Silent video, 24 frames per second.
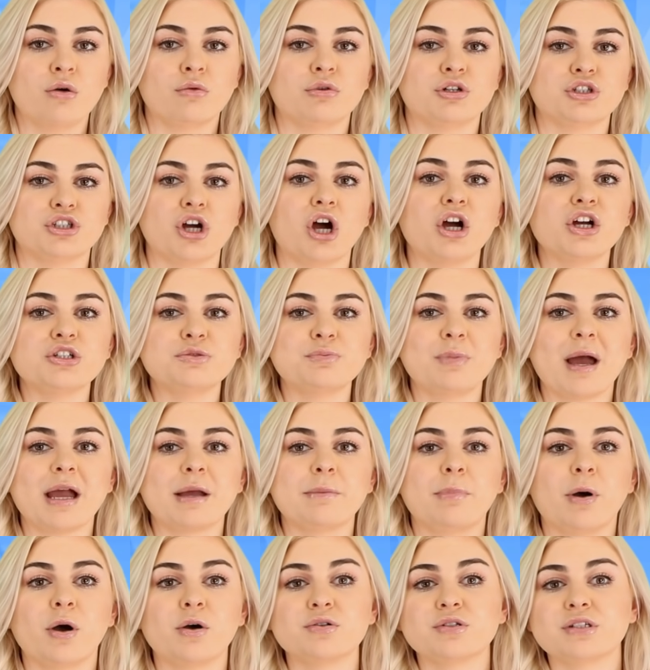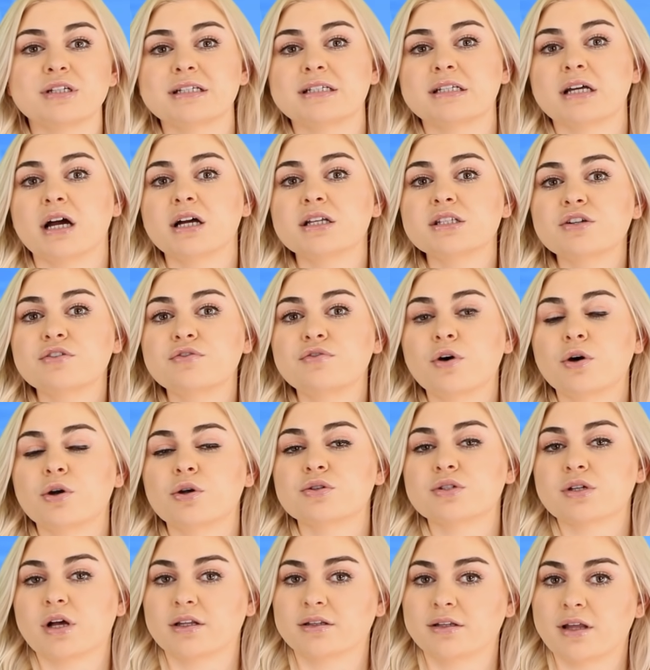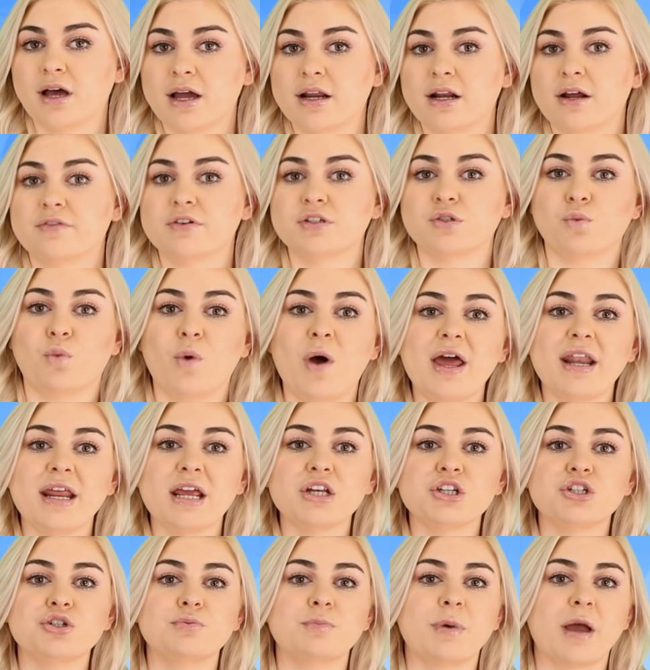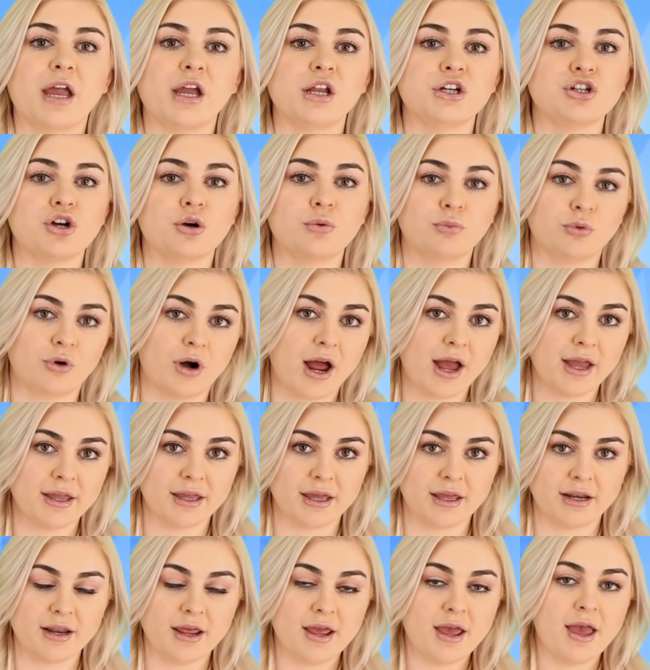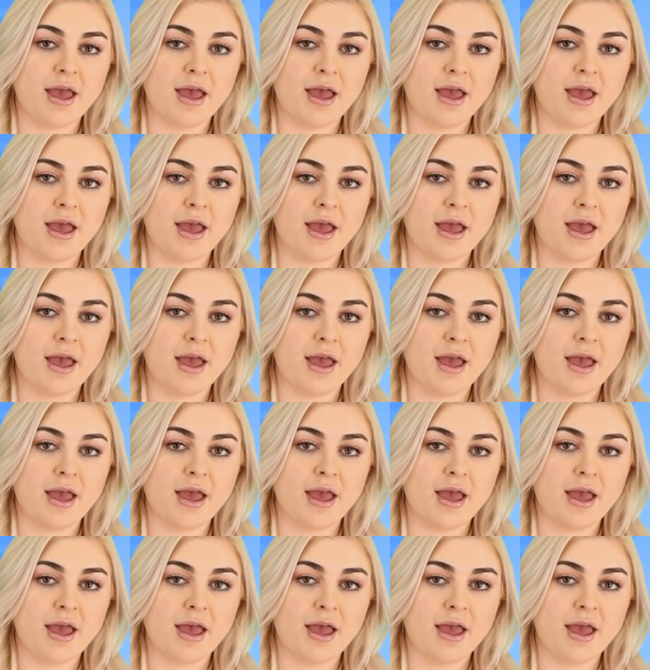when Josh Peck posted tons of photos online of his wedding to Paige O'Brien.